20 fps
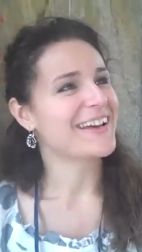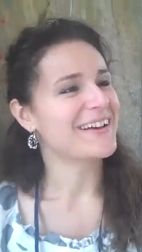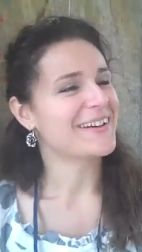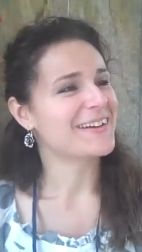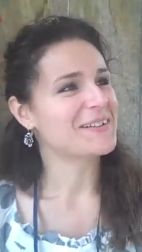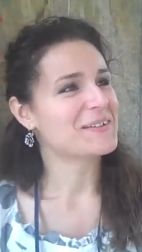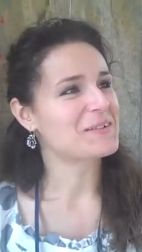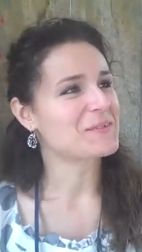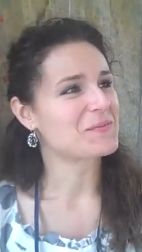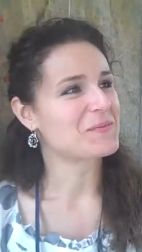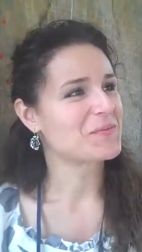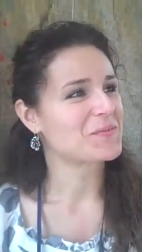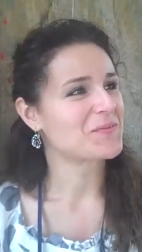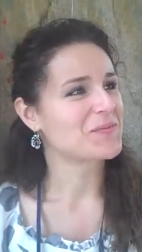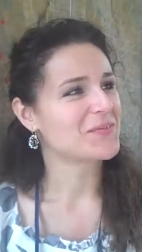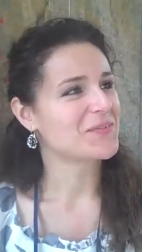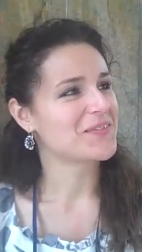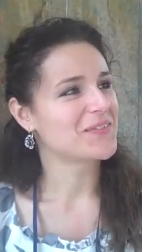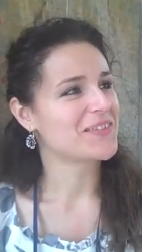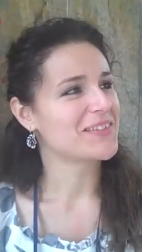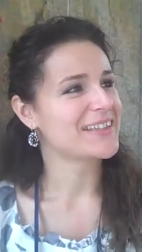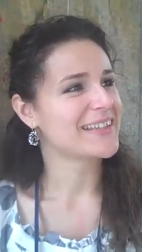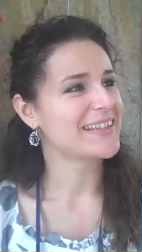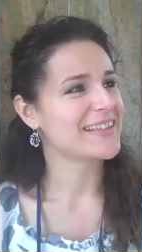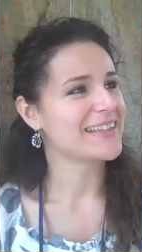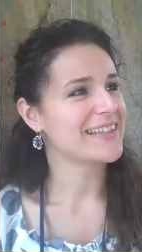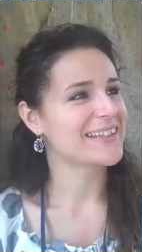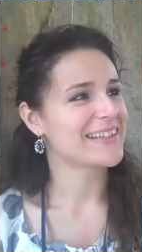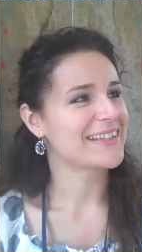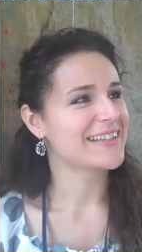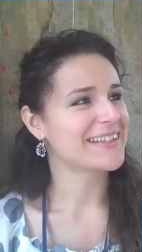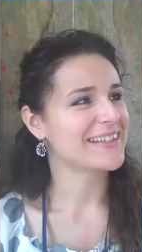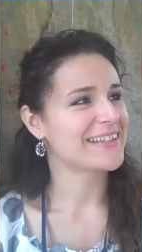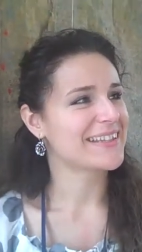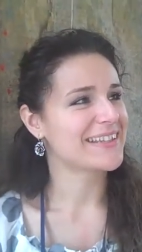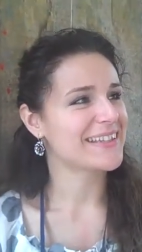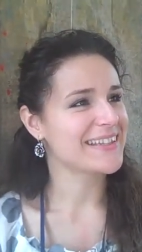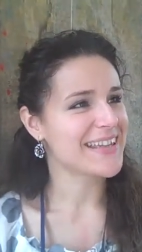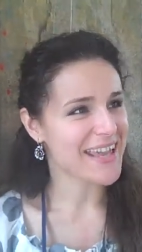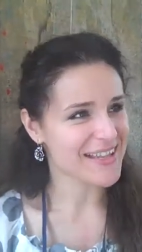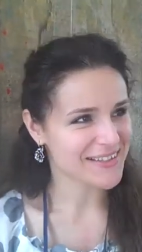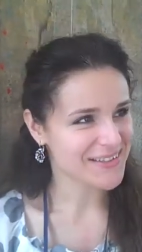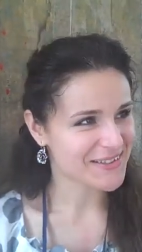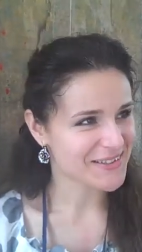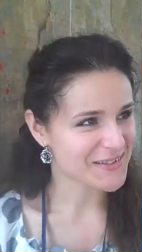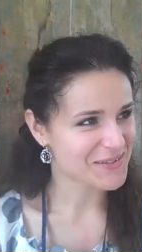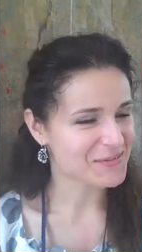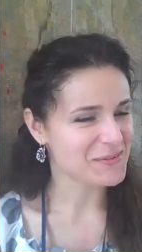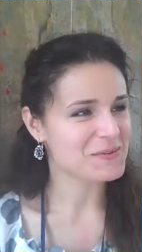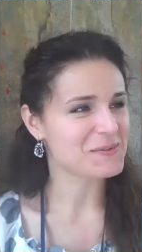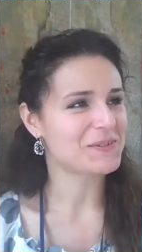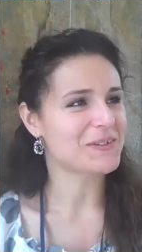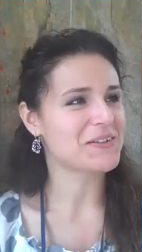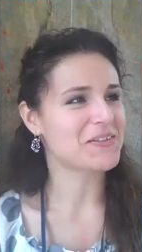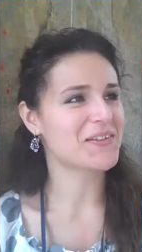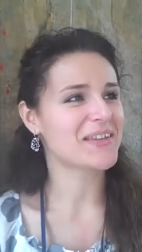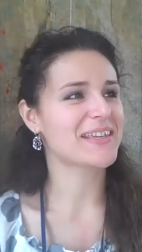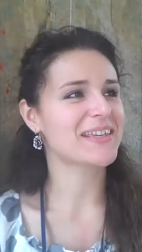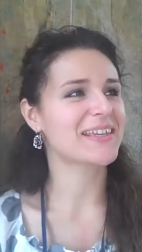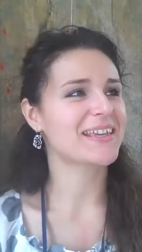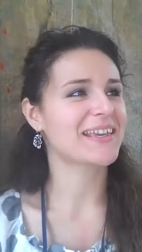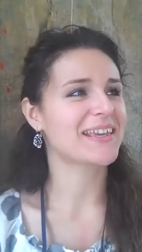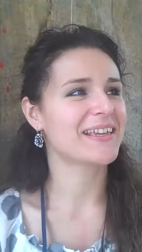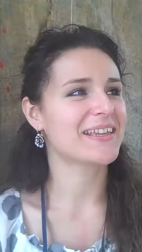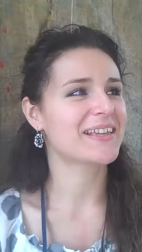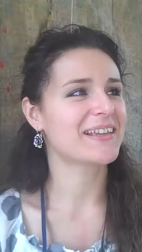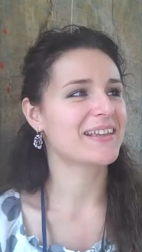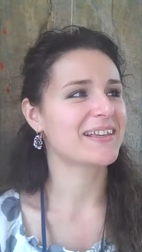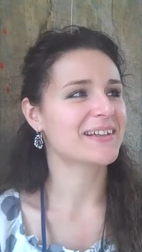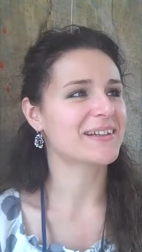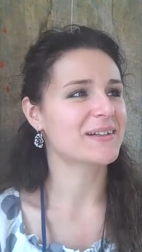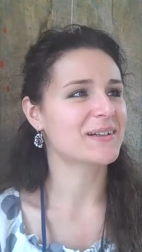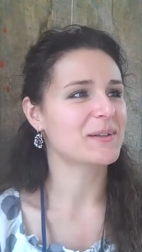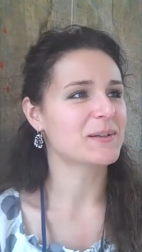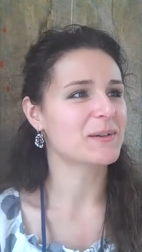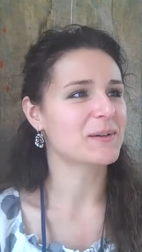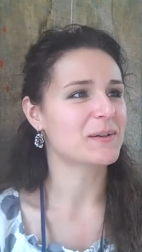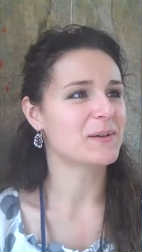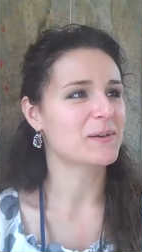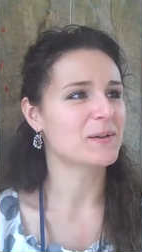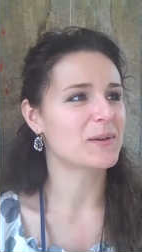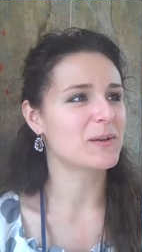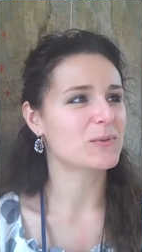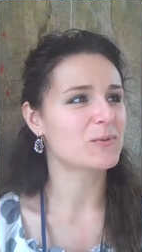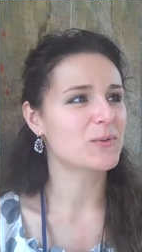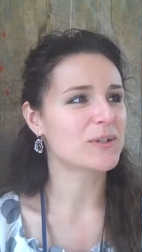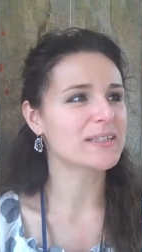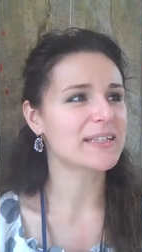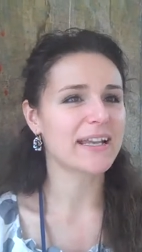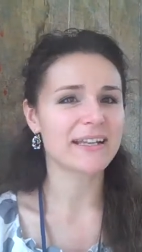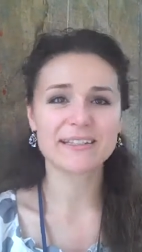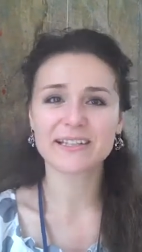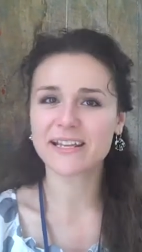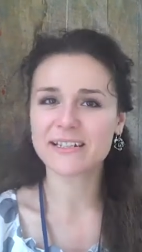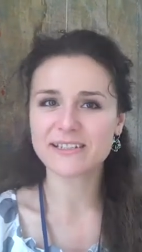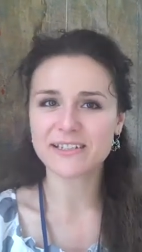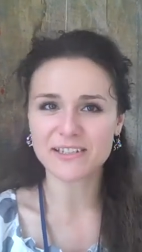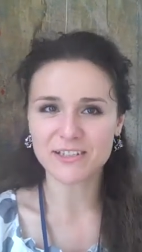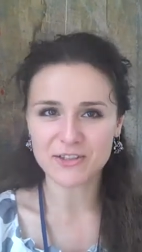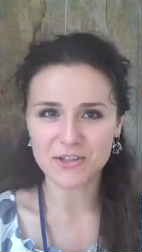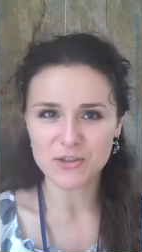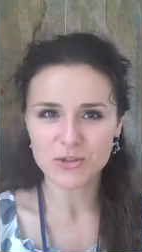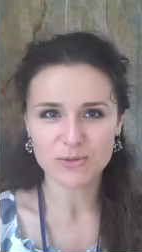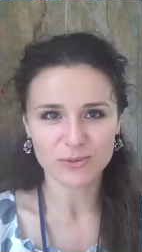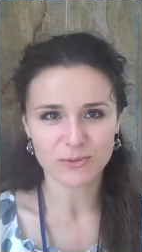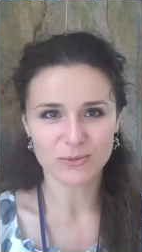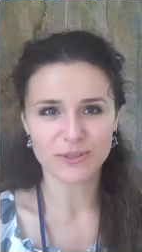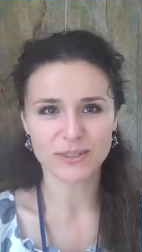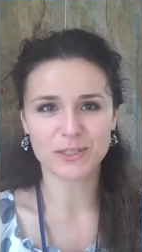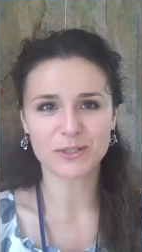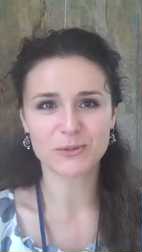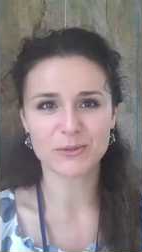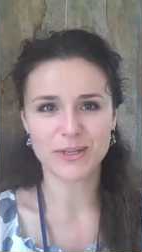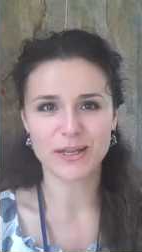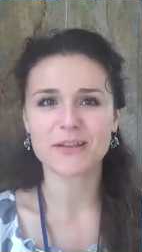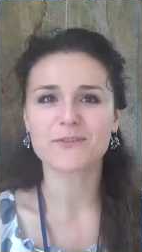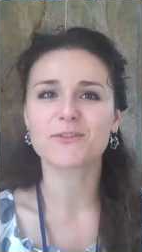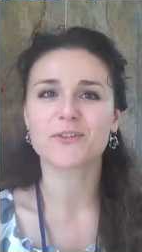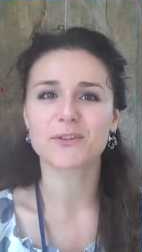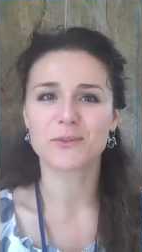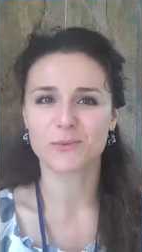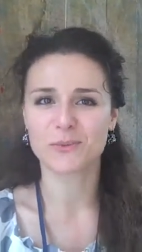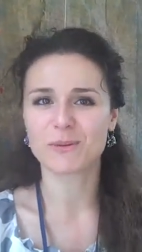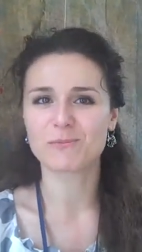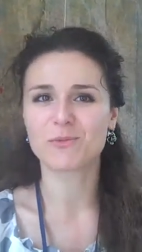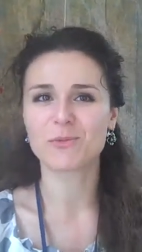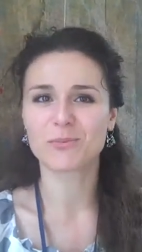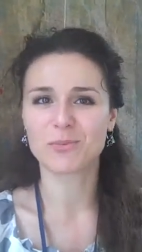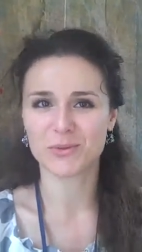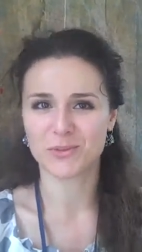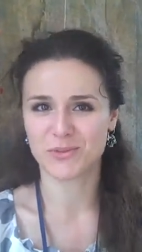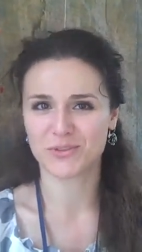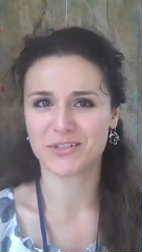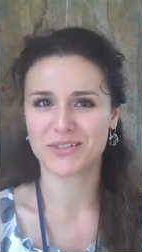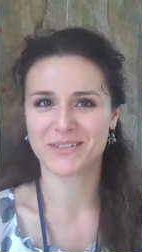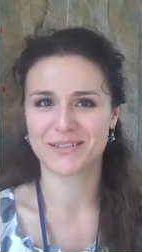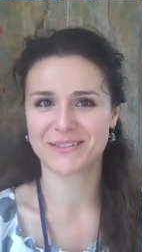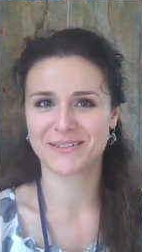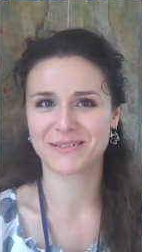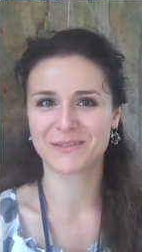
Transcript: um, yes, we were thinking uh, what identity should we create for the web reporters?